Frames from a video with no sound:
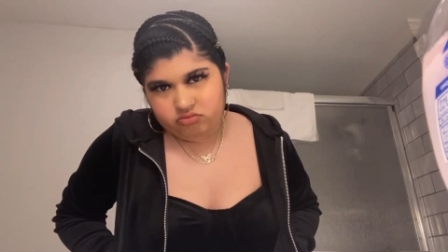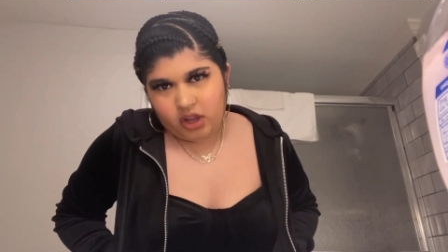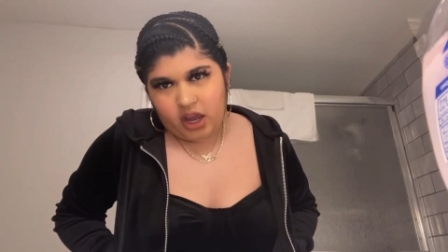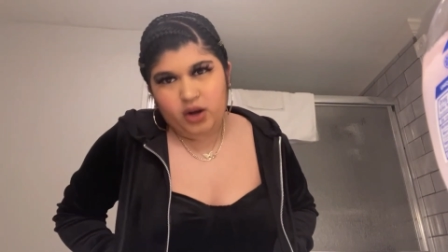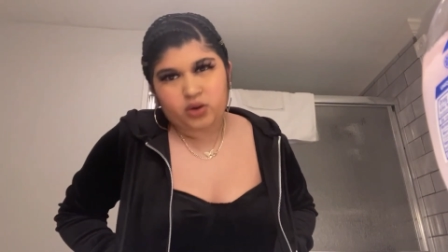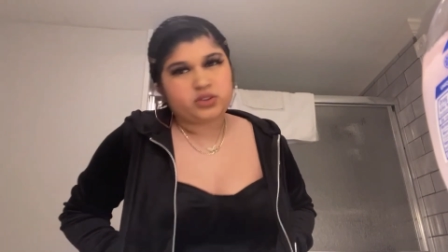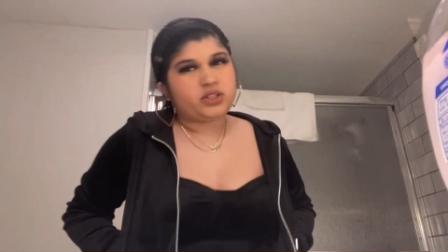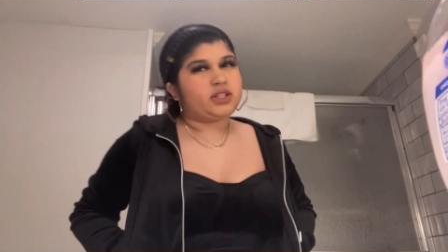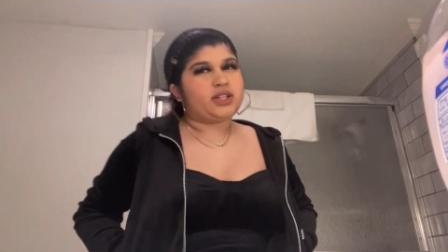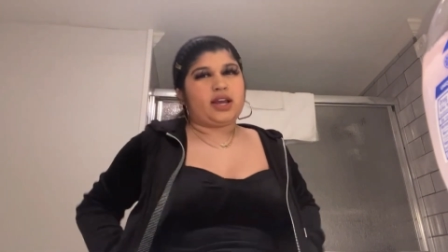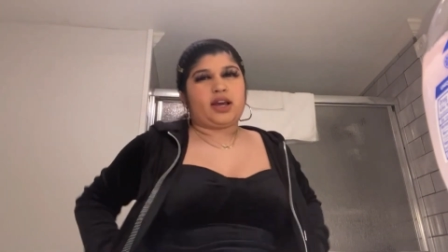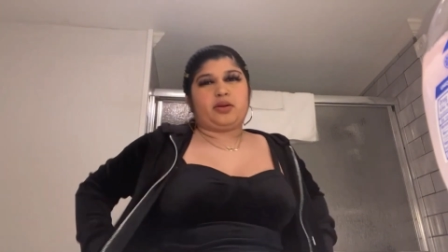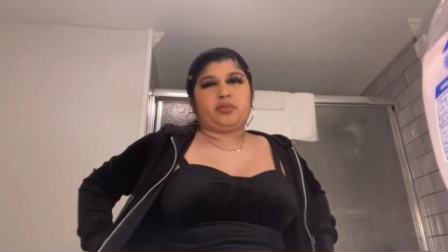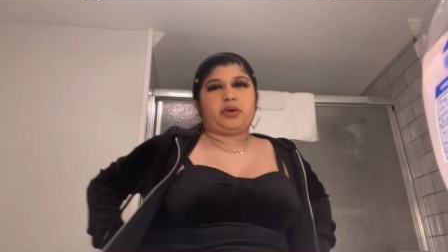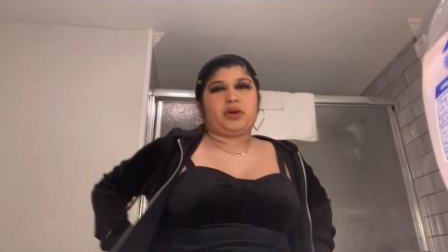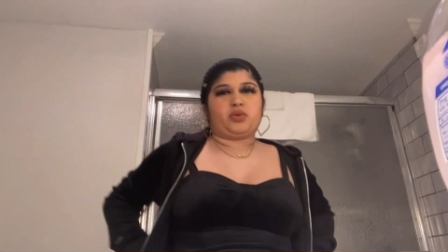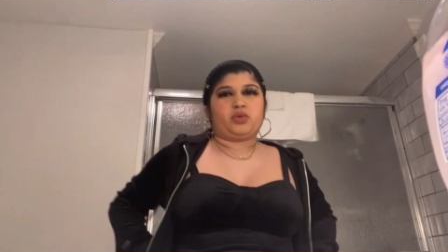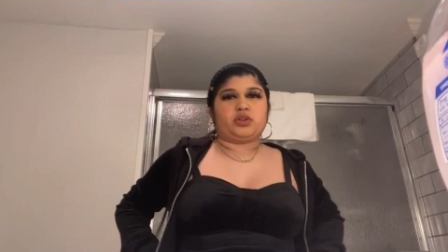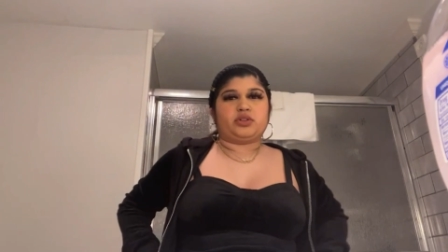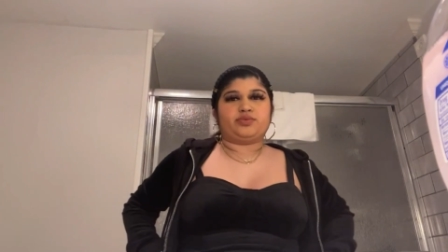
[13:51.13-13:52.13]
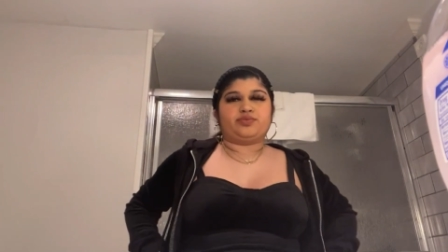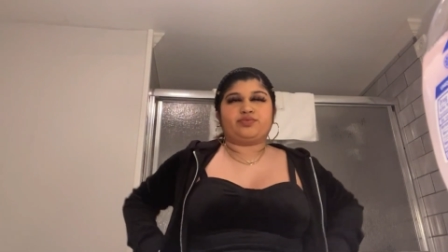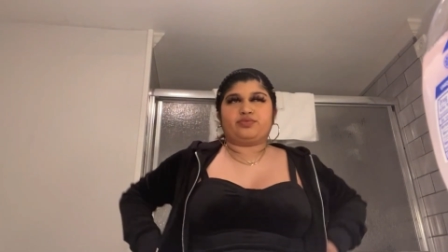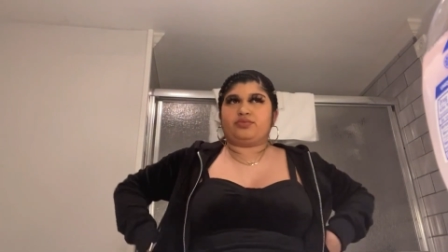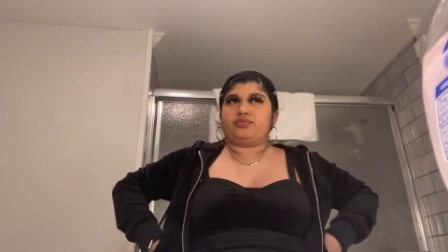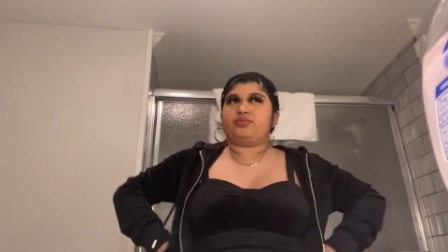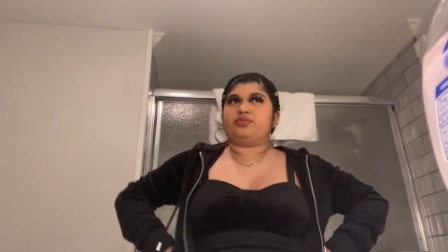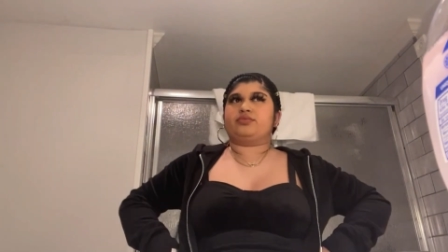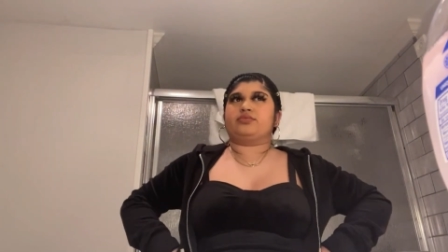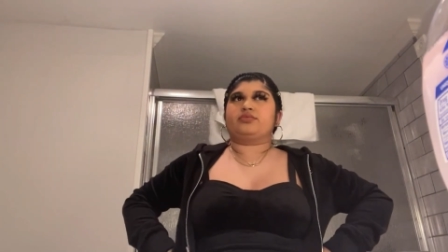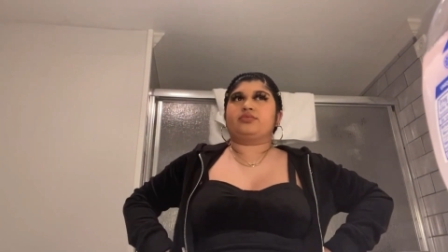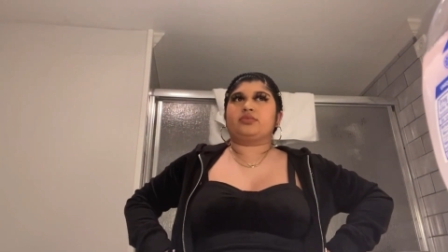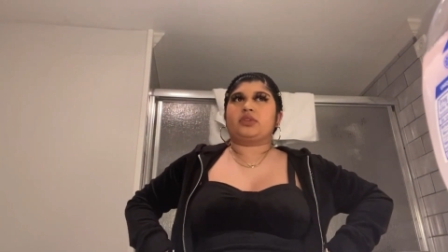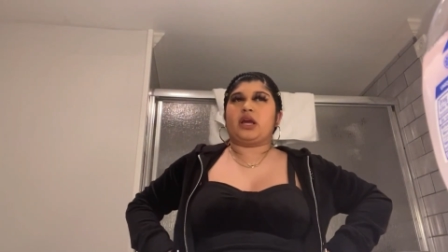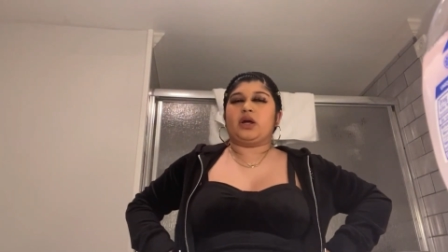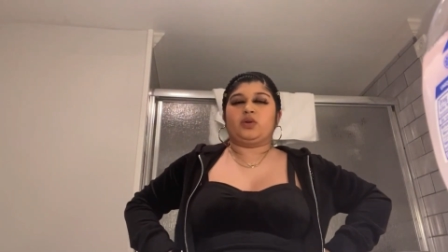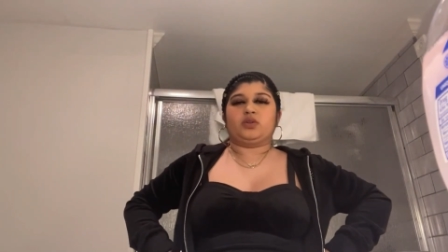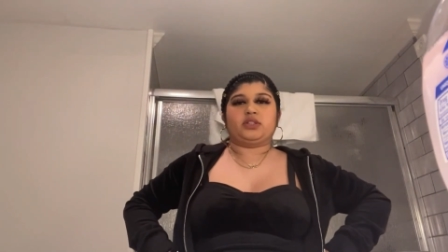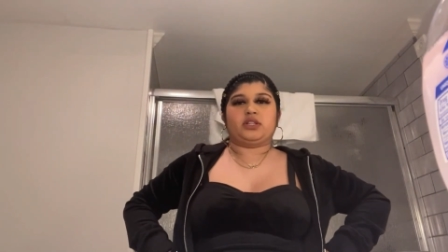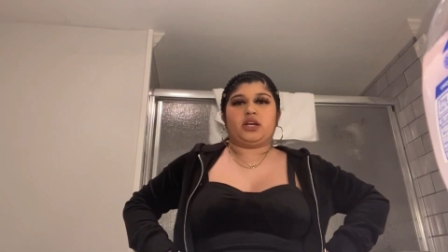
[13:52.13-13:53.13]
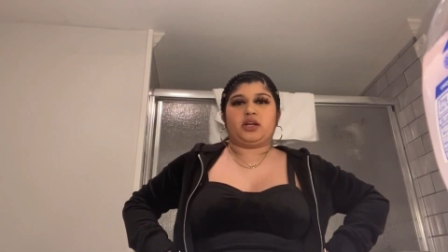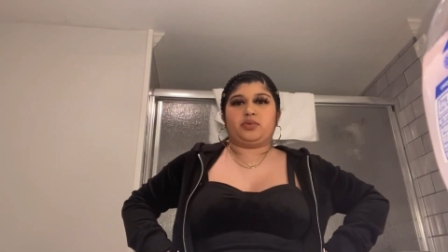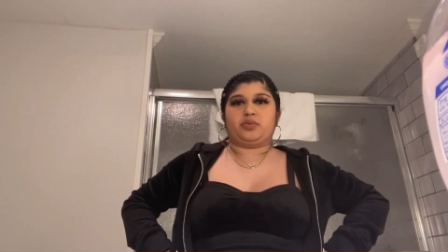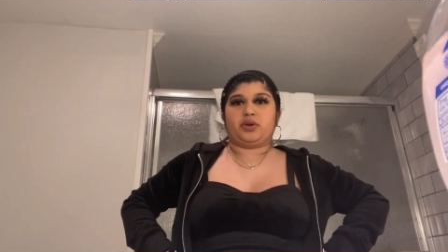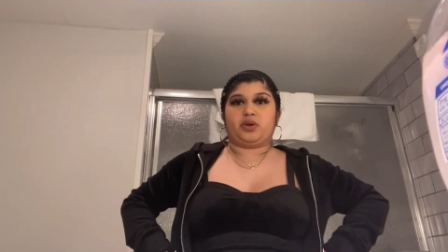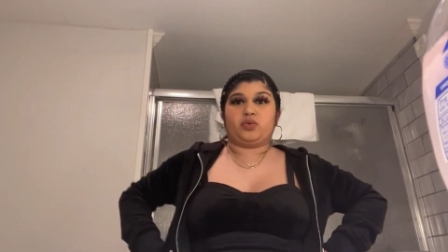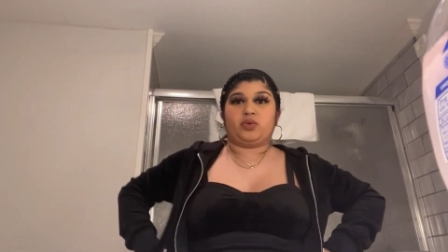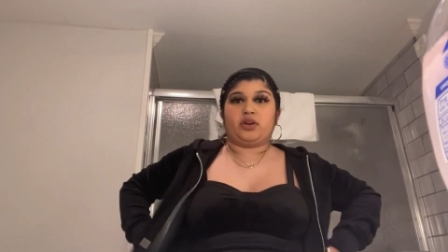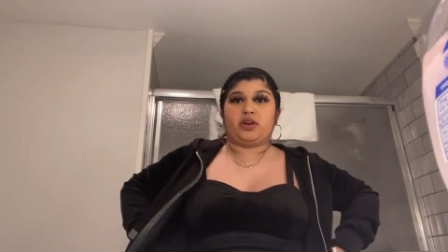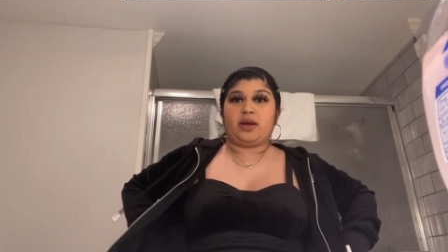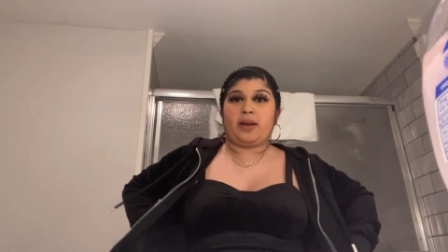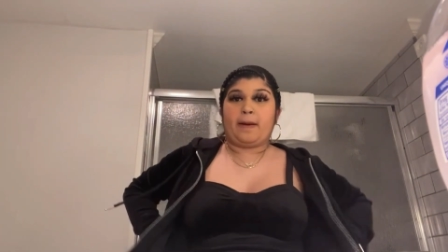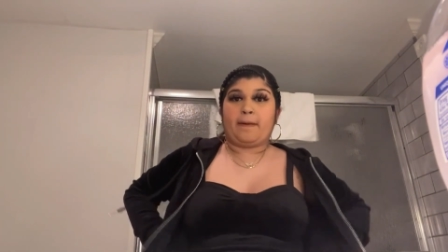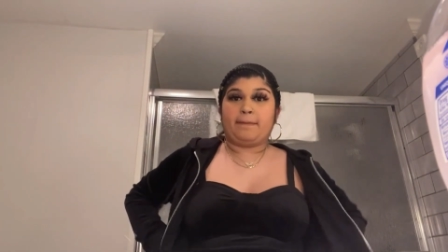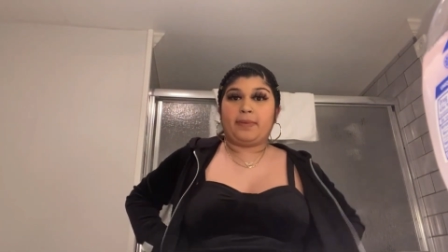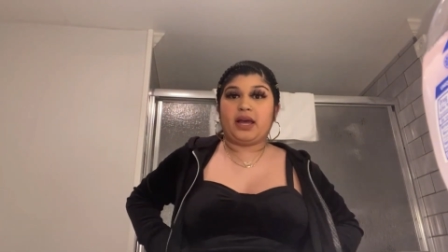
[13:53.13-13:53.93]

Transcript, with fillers: I don't think they had a pink one. I don't think they had a pink one.